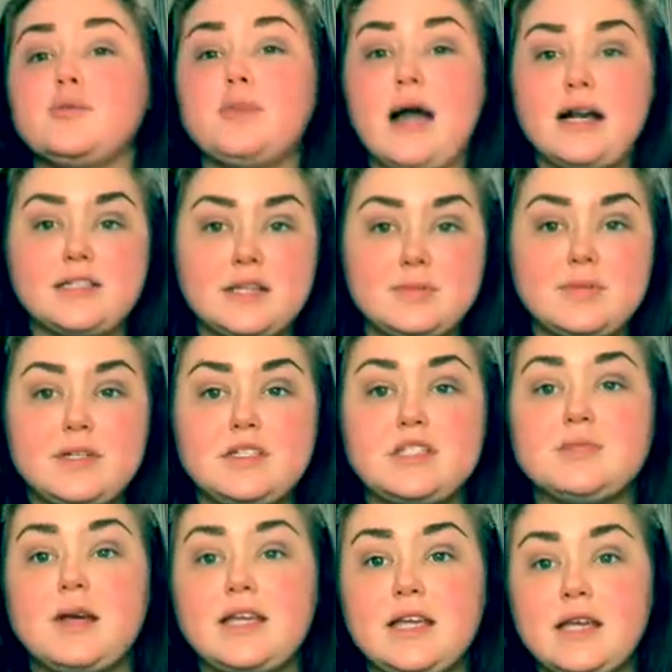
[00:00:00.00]
backed up into
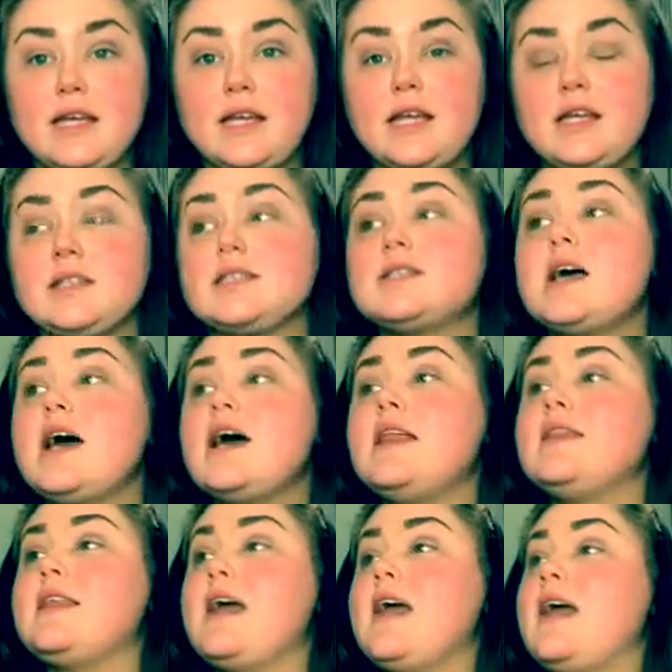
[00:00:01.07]
my kidneys.
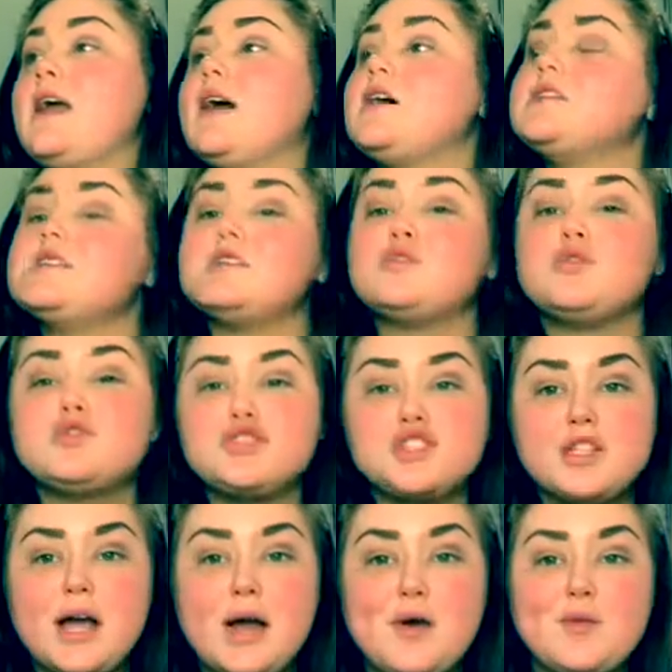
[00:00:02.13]
They did an
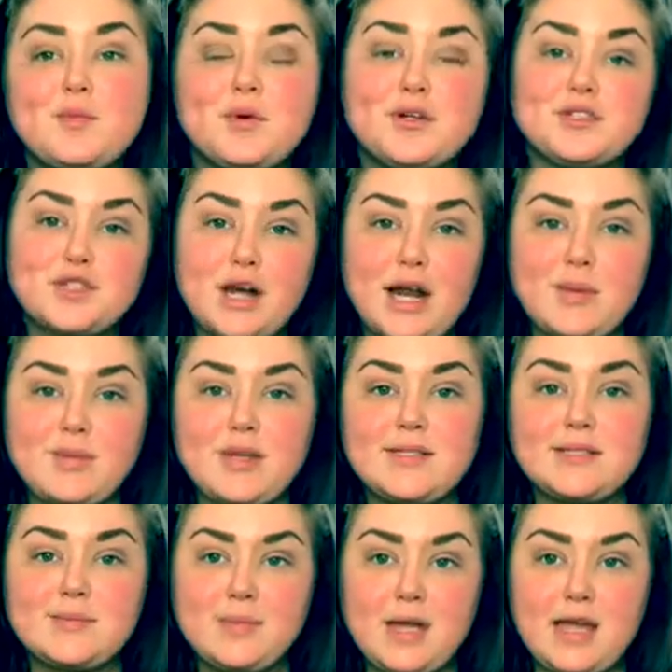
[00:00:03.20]
ultrasound, prescribed me
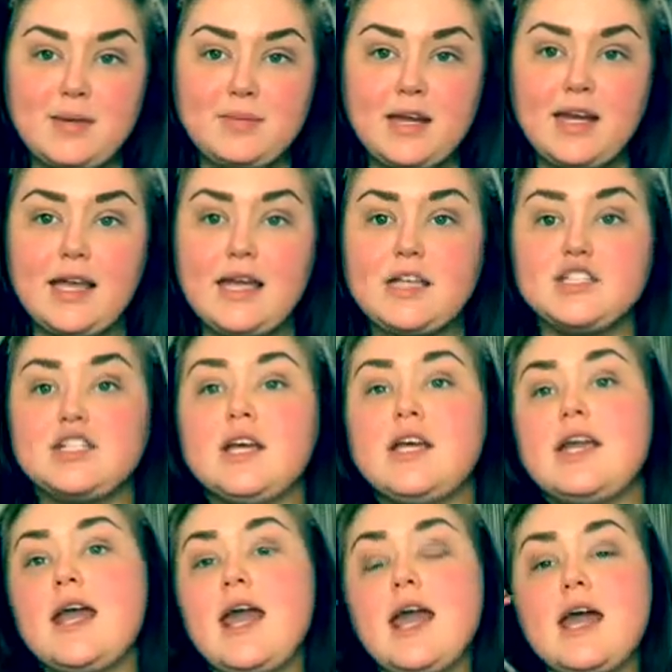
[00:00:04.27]
some pain medication,
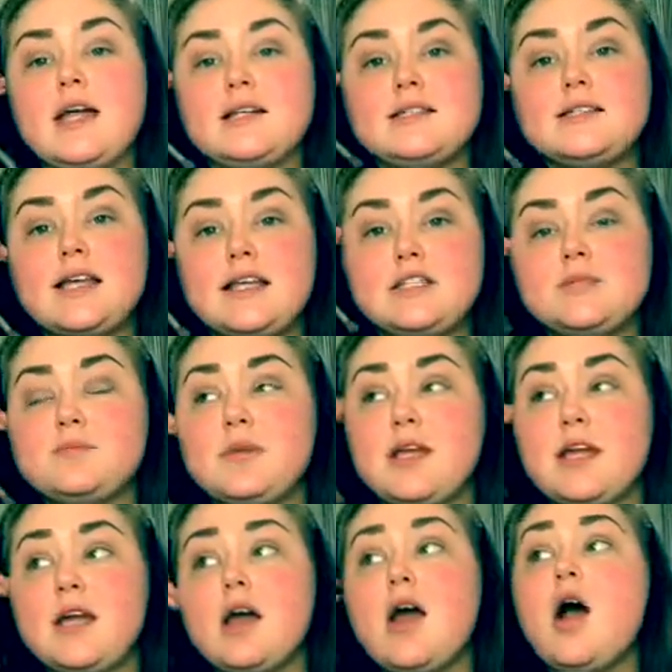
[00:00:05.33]
and sent
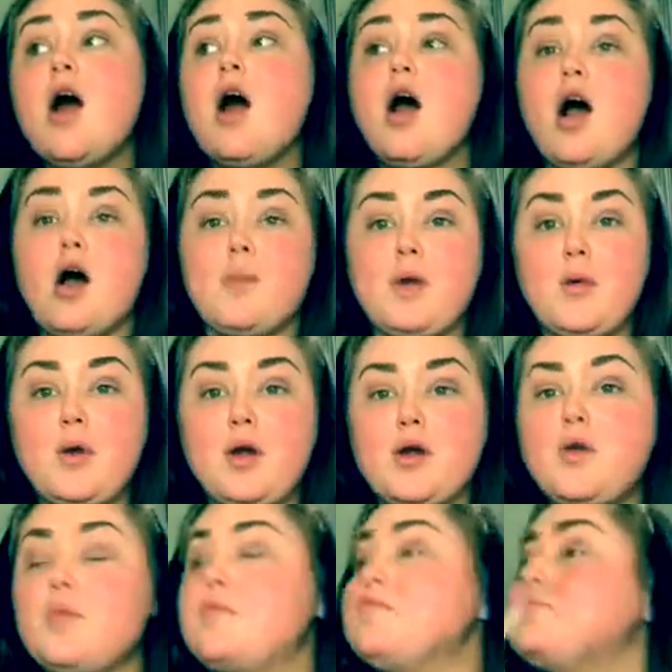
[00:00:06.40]
me on my way home.